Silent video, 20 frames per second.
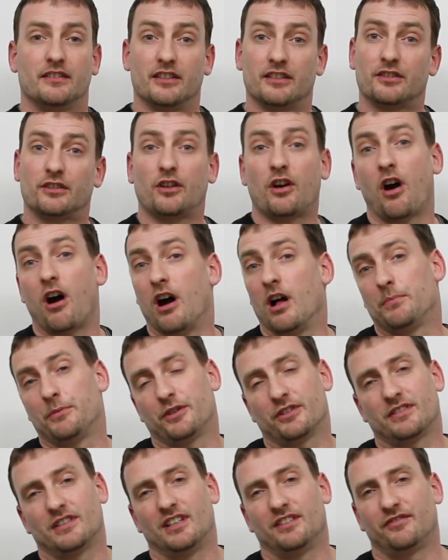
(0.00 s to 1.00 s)
Just calm
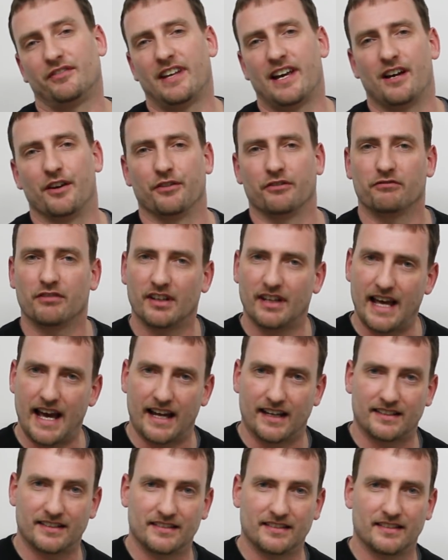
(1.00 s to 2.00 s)
yourself down.
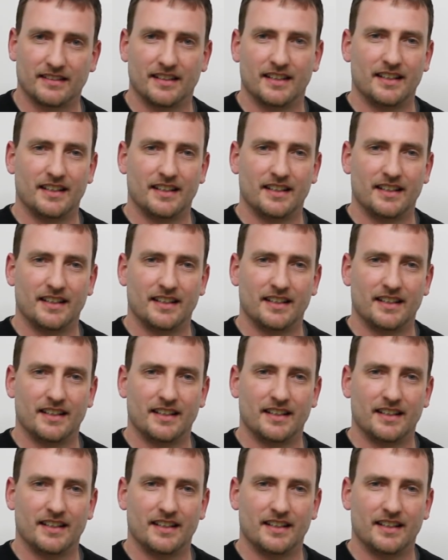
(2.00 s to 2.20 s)
Relax.